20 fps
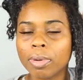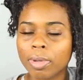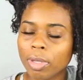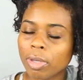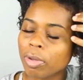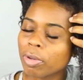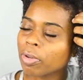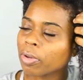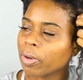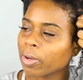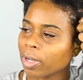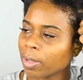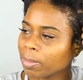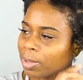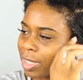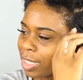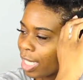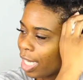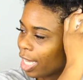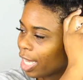You know what I'm
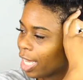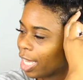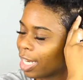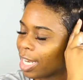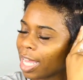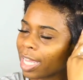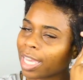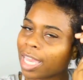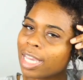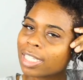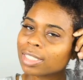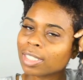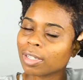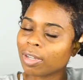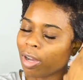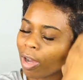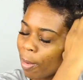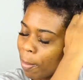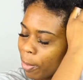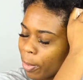saying? Like, as a
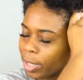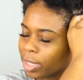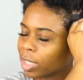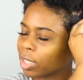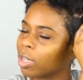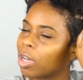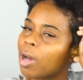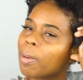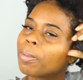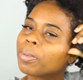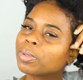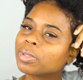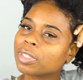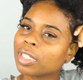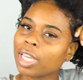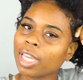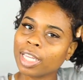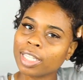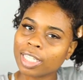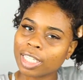couple, it's a couples
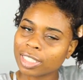thing.